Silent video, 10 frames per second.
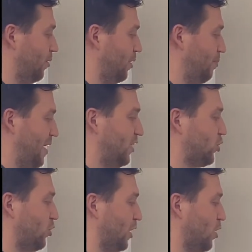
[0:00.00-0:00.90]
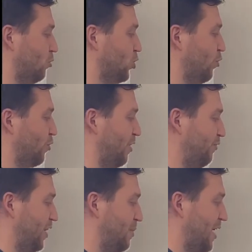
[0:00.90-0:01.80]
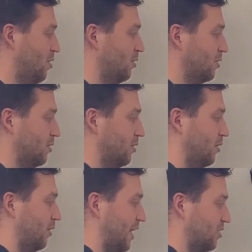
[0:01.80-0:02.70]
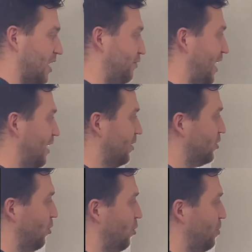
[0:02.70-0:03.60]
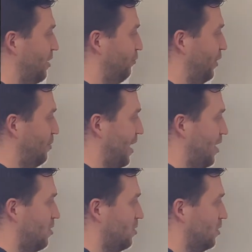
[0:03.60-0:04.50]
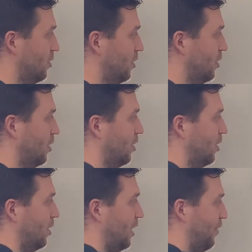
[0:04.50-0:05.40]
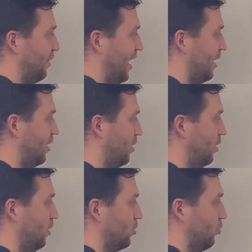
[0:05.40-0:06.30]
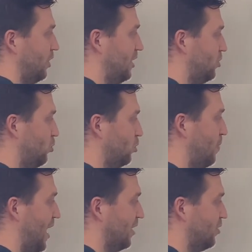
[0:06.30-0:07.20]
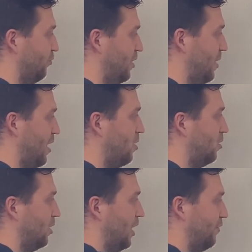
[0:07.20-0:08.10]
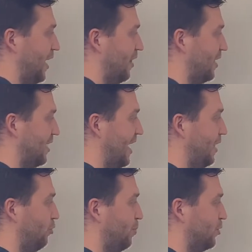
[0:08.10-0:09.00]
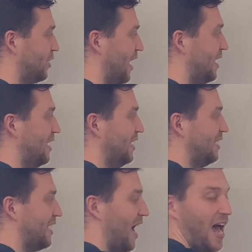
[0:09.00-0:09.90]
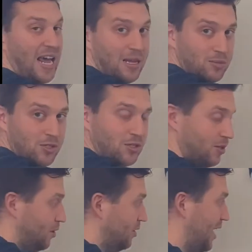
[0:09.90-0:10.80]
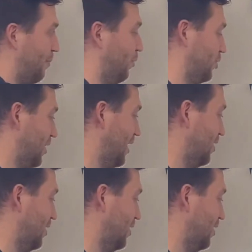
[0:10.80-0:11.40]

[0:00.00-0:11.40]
Make sure it goes over a female that is left-handed. So it would be female, left-handed. So these two spots, female, left-handed. That's 83% times 10%.